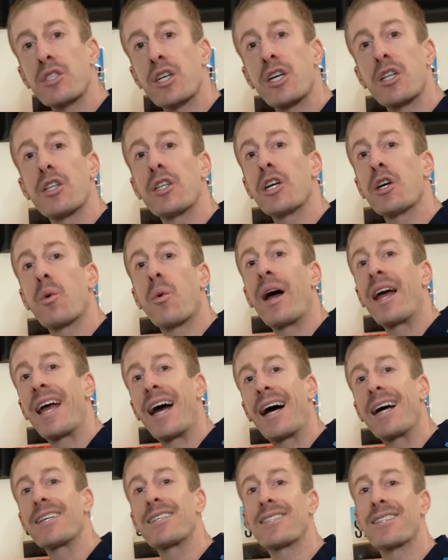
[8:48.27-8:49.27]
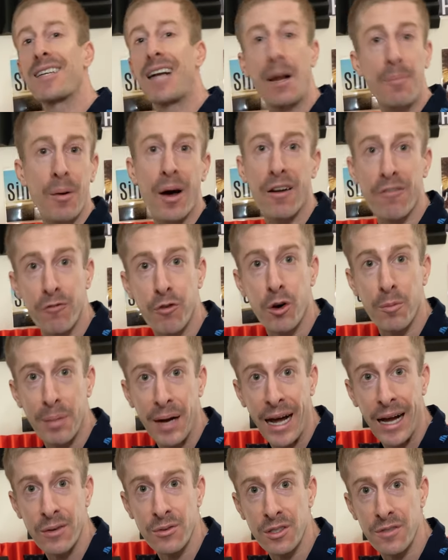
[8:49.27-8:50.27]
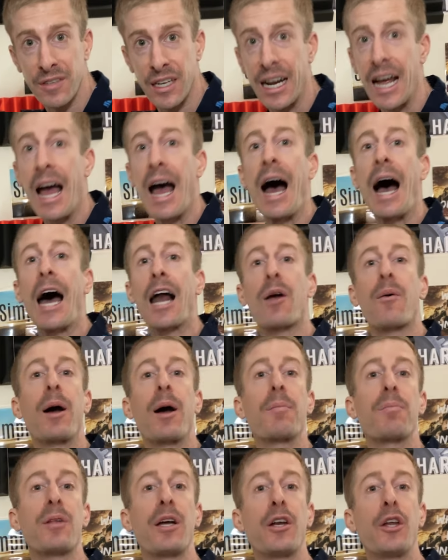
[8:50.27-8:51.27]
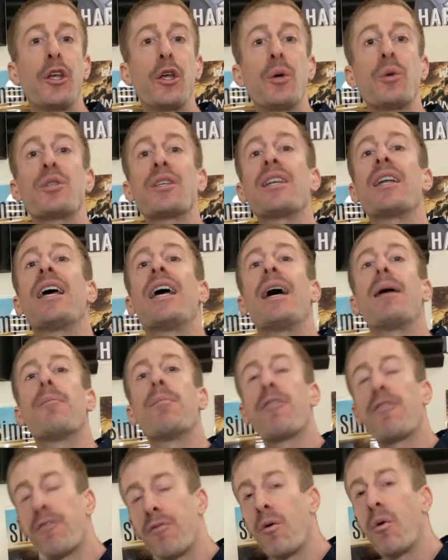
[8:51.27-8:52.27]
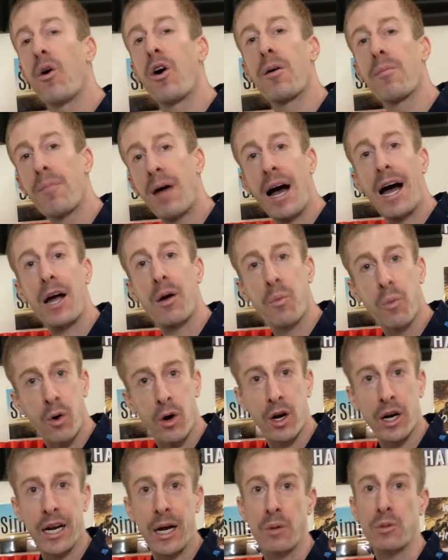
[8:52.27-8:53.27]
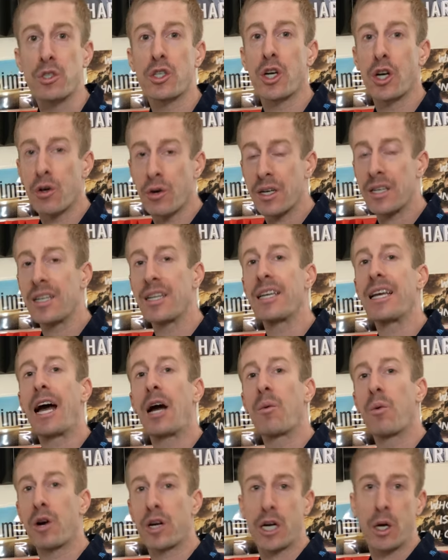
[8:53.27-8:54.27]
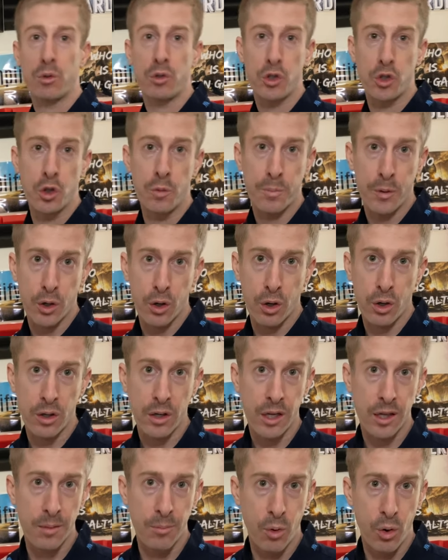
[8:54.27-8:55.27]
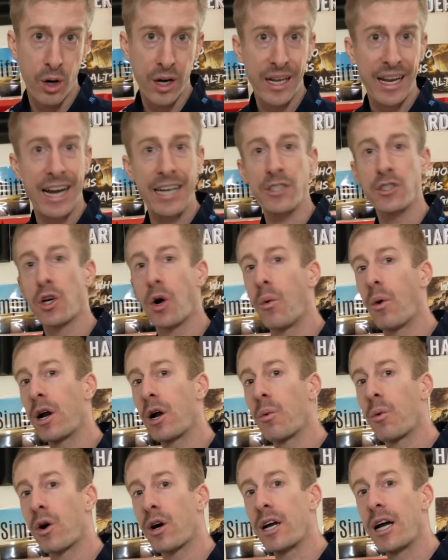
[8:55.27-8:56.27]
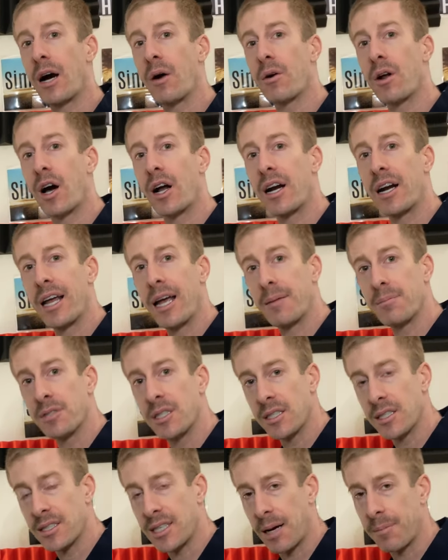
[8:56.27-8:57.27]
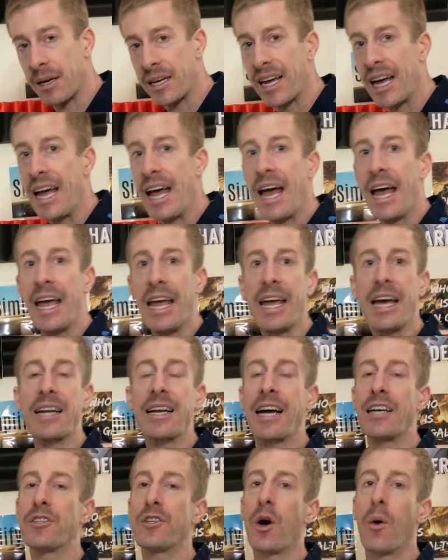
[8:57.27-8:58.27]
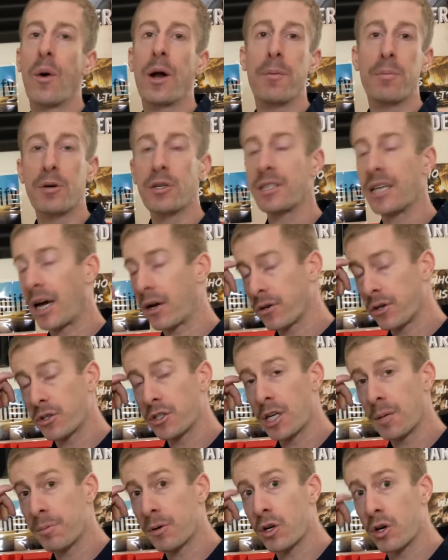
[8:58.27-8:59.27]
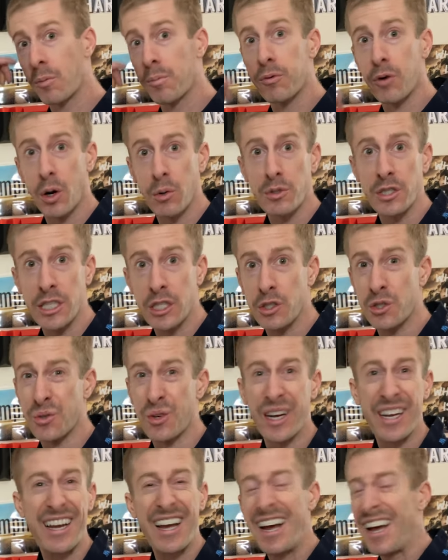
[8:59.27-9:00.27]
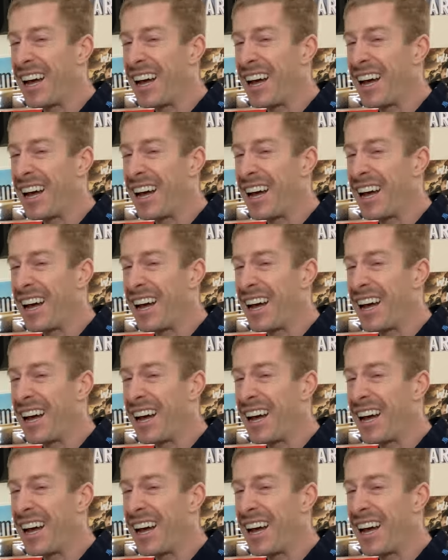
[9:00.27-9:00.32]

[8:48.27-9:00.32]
Clear Whey Isolate? I bought four pounds of it. How do I plan to use it? Before my workouts. Currently, I work out super early in the morning. I don't want to work out on an empty stomach, and I don't want to put down your typical protein drink.